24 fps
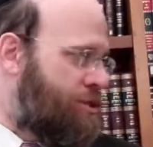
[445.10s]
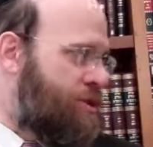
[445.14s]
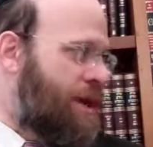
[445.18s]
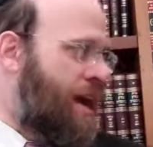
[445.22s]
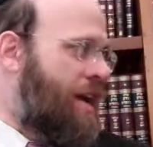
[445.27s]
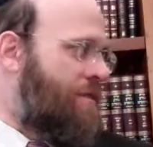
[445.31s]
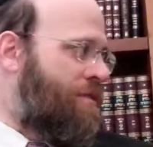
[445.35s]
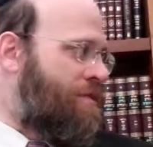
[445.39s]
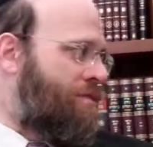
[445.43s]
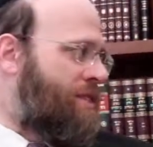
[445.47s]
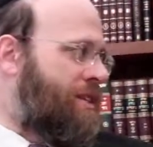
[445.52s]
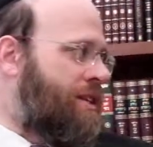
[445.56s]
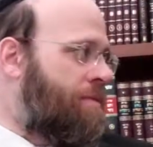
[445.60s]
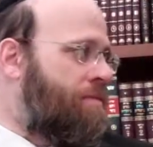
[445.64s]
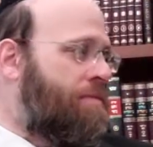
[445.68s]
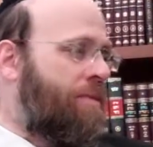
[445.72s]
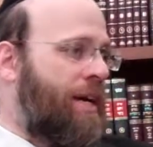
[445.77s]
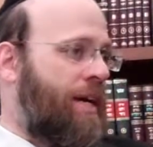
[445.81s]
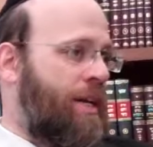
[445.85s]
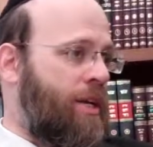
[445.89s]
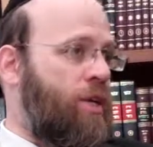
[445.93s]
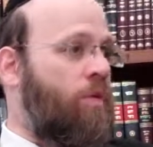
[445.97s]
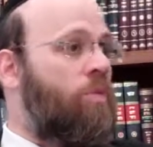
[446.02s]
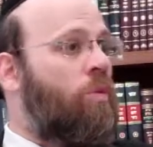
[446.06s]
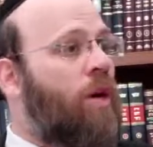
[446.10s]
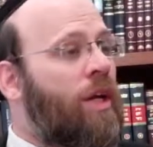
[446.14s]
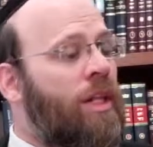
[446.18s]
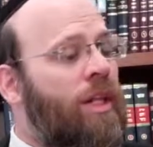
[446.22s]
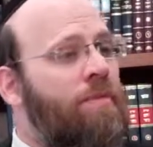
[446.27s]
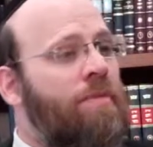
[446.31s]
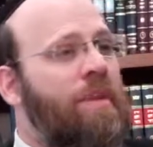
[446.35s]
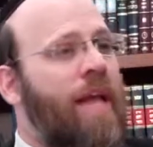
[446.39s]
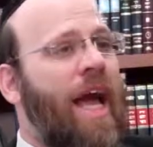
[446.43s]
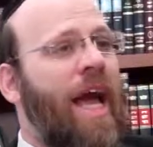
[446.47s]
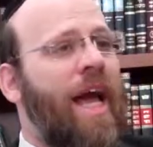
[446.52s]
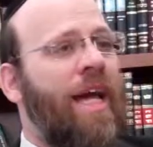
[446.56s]
you have of somebody, you want
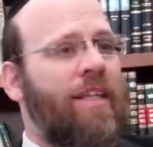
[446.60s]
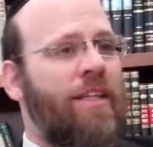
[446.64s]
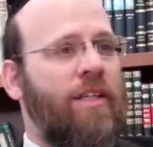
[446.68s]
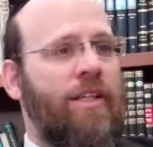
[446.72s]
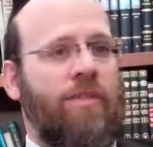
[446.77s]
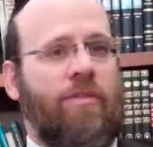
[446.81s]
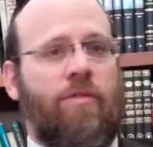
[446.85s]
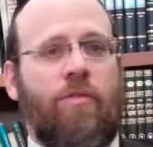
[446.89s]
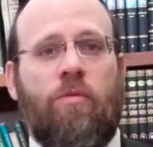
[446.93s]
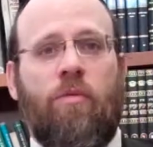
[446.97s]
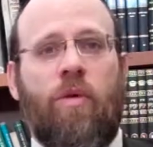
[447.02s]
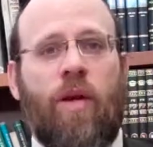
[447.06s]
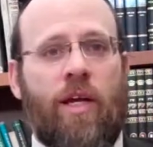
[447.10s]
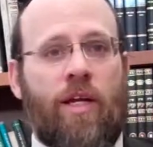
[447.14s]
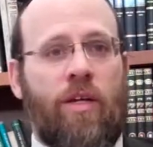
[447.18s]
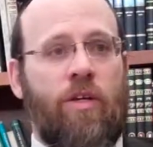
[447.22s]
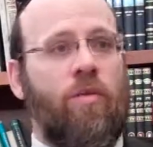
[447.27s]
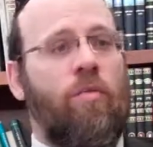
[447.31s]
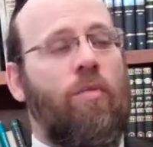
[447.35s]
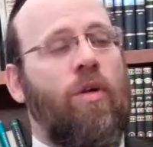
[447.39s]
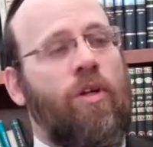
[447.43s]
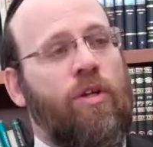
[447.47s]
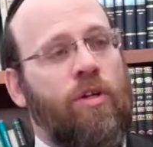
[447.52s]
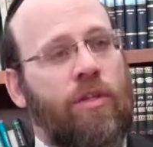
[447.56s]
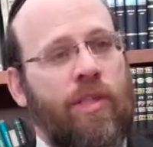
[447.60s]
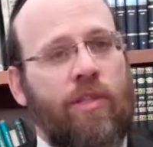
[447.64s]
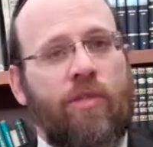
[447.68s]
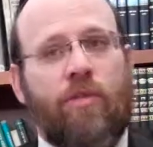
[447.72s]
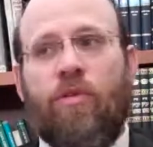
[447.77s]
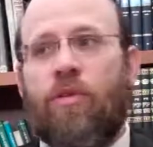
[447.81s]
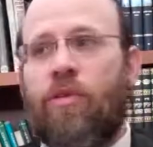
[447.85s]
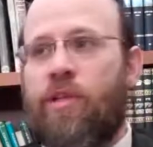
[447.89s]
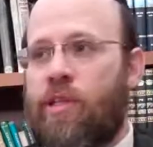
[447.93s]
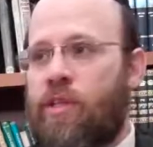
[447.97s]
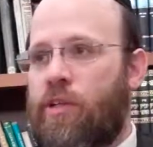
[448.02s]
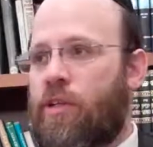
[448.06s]
them to act a certain way, you want your
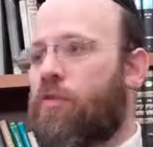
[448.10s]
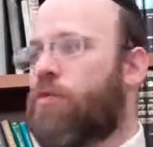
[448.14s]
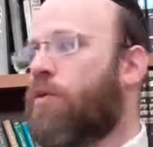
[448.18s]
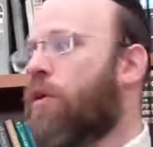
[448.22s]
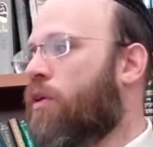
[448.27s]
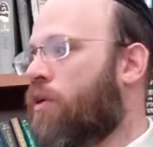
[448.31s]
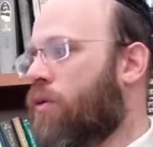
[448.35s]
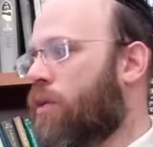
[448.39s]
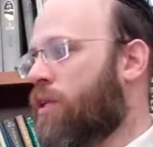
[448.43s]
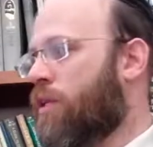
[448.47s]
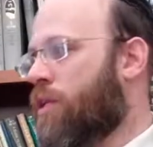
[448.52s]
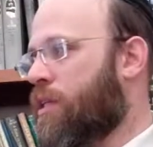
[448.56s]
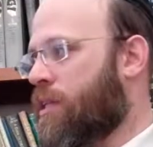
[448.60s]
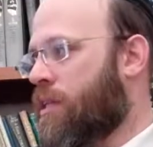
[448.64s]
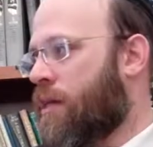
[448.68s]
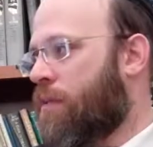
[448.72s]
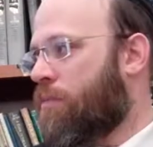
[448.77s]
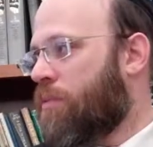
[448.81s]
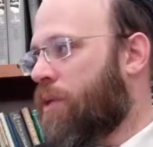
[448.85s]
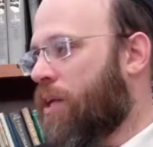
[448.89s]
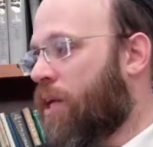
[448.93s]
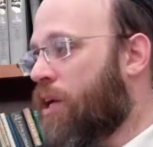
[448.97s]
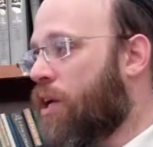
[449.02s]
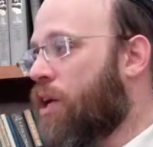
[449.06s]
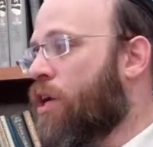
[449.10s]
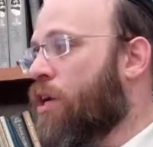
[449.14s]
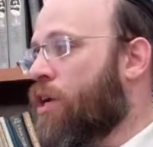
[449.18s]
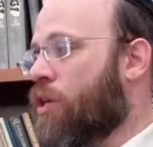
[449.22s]
students to grow into something,